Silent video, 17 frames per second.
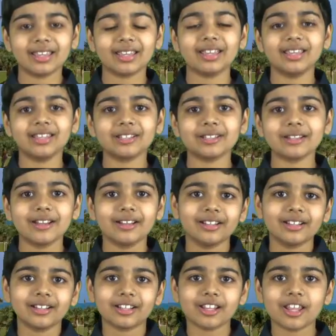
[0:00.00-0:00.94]
And
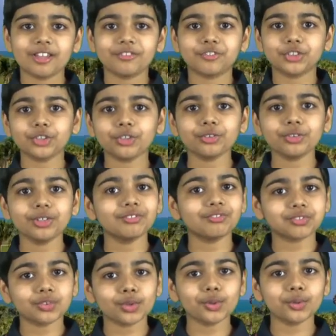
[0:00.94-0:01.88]
if you're in
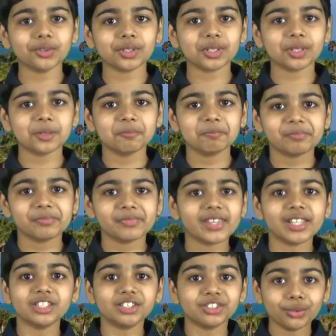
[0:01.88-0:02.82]
Florida,
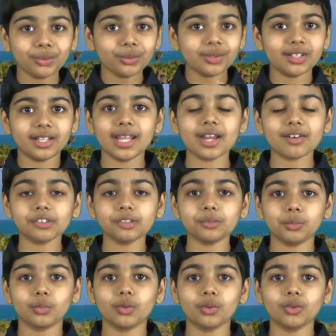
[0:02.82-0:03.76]
then you're never
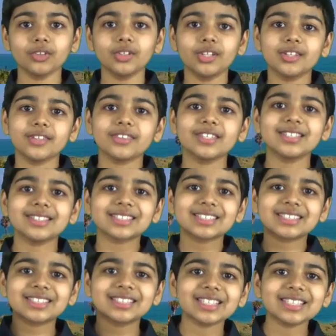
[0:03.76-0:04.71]
more than
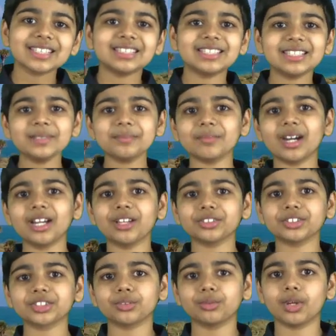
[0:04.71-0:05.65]
60
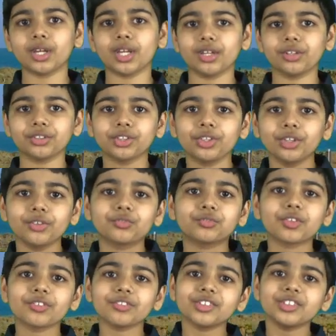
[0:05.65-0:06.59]
miles away
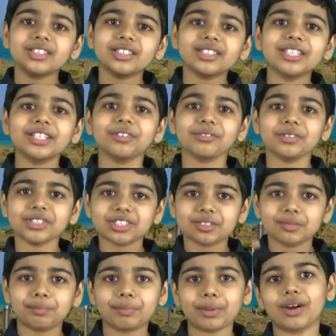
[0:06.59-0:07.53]
from the
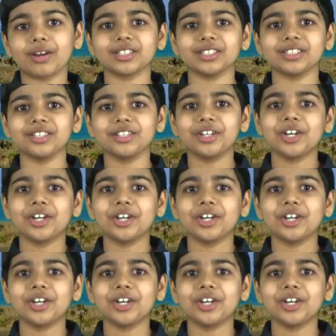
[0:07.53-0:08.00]
nearest body